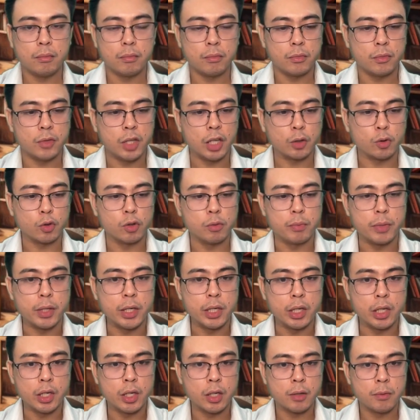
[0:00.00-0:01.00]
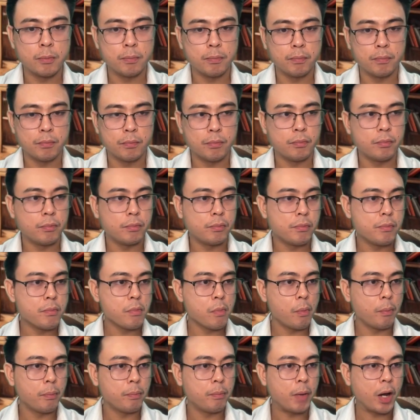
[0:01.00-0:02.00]
That will be
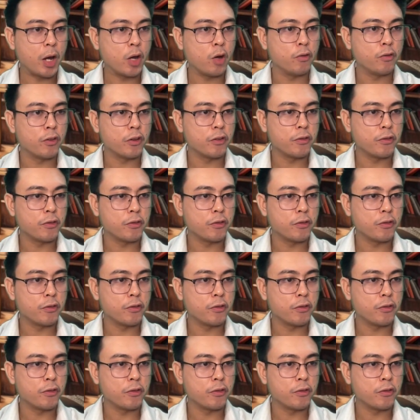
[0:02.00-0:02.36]
pi over